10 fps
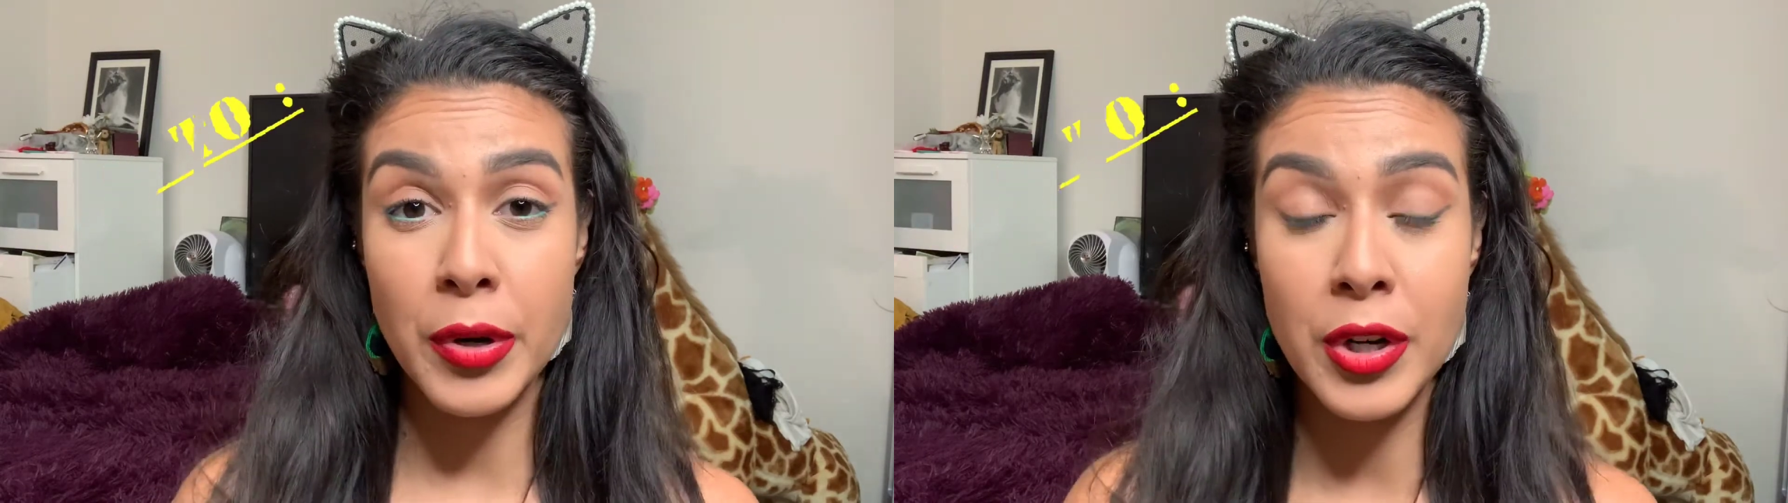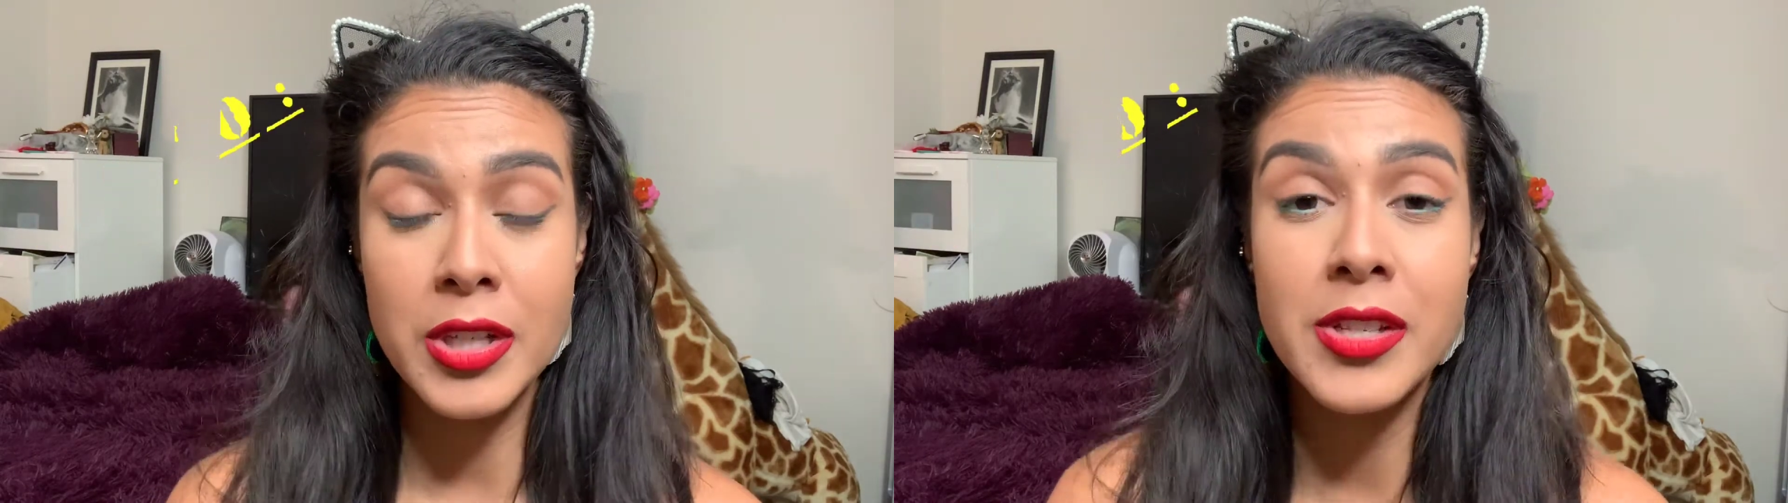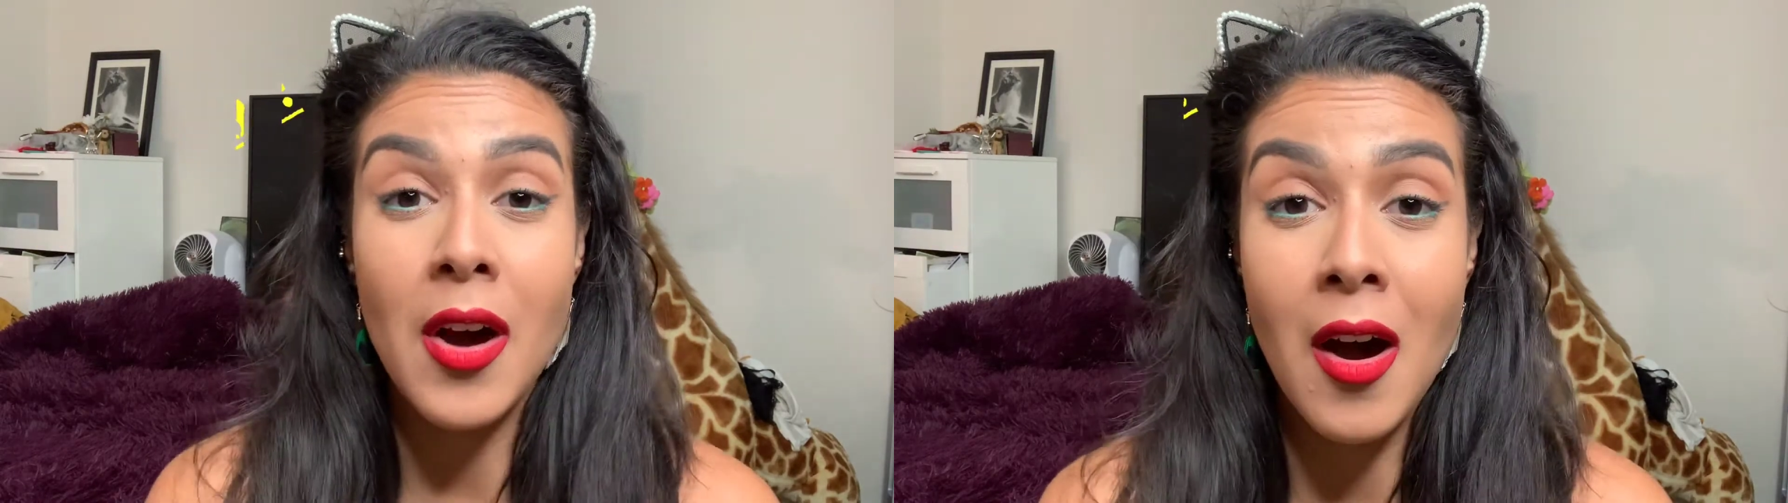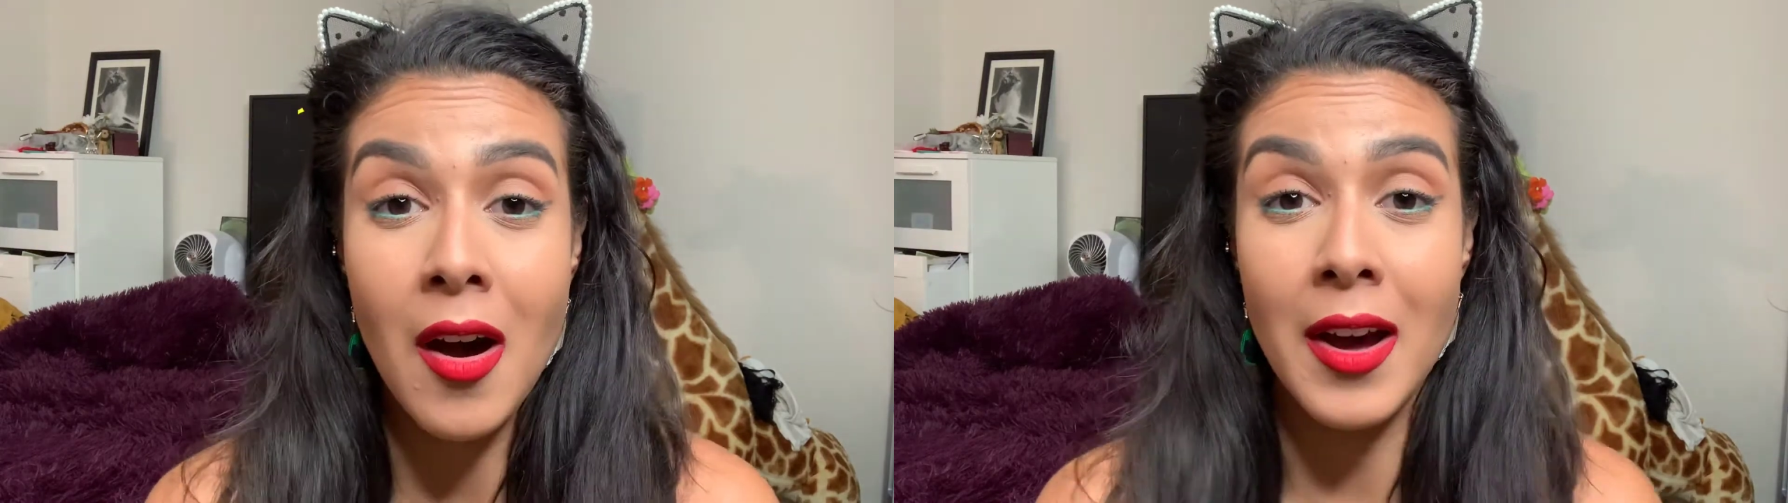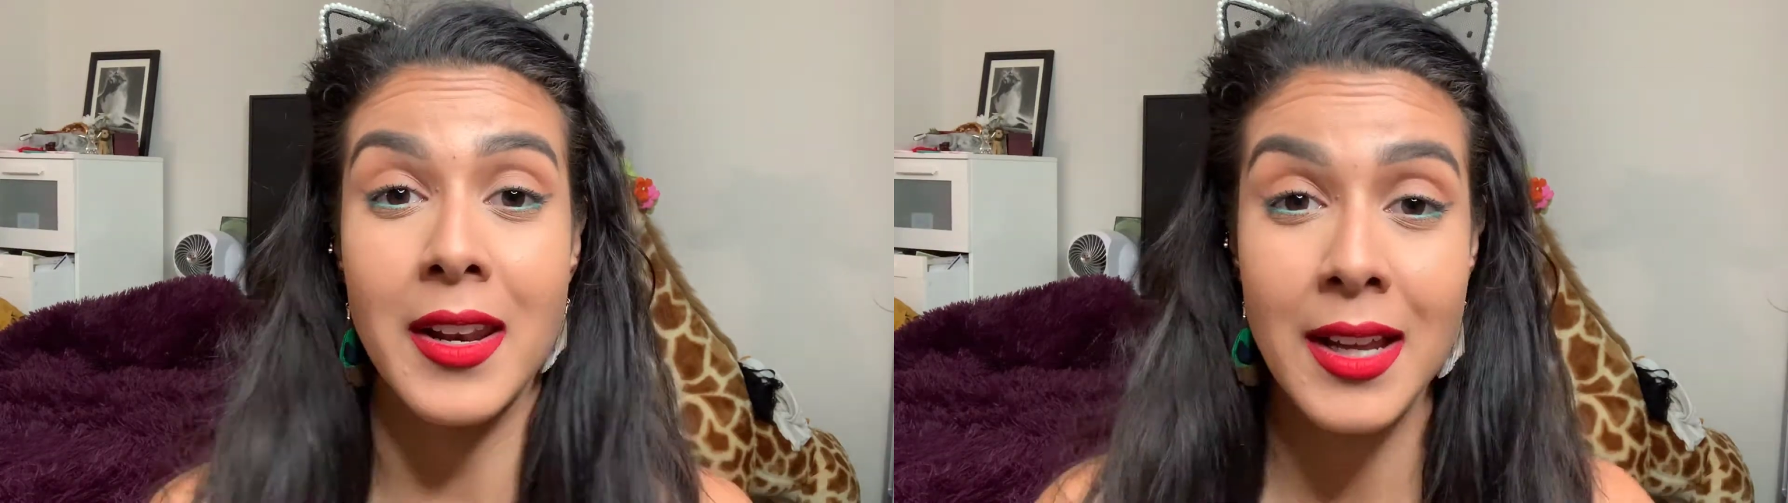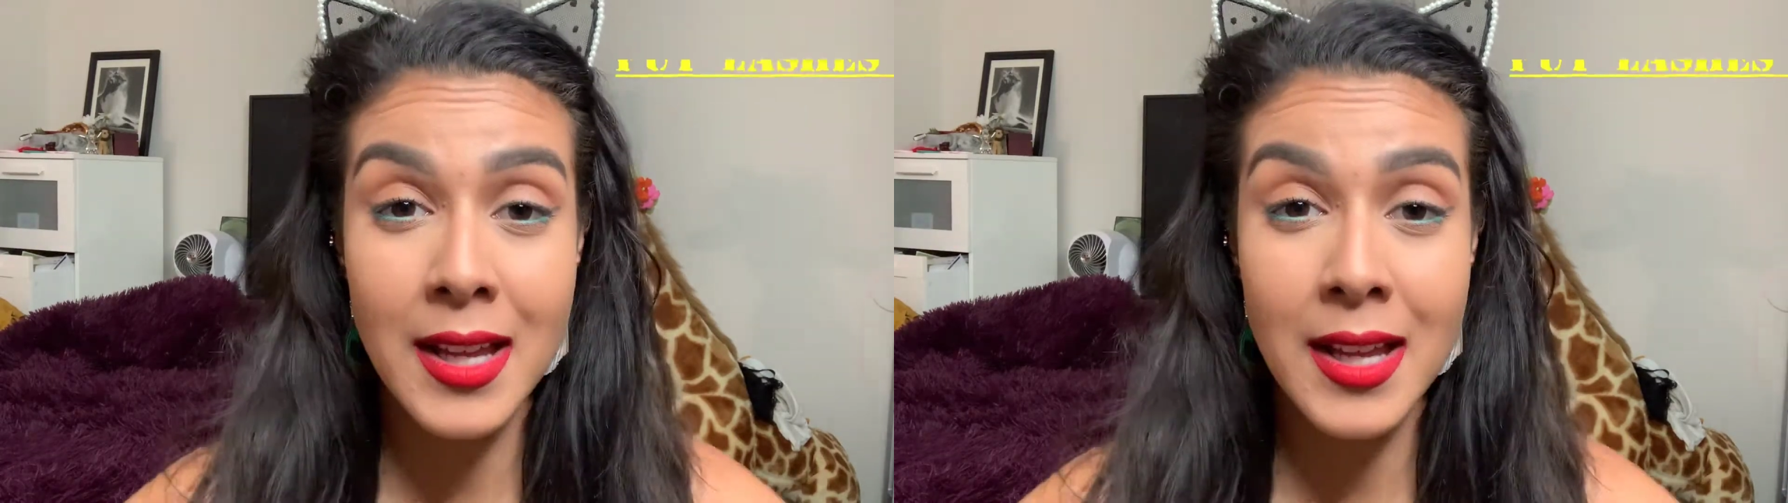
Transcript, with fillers: put on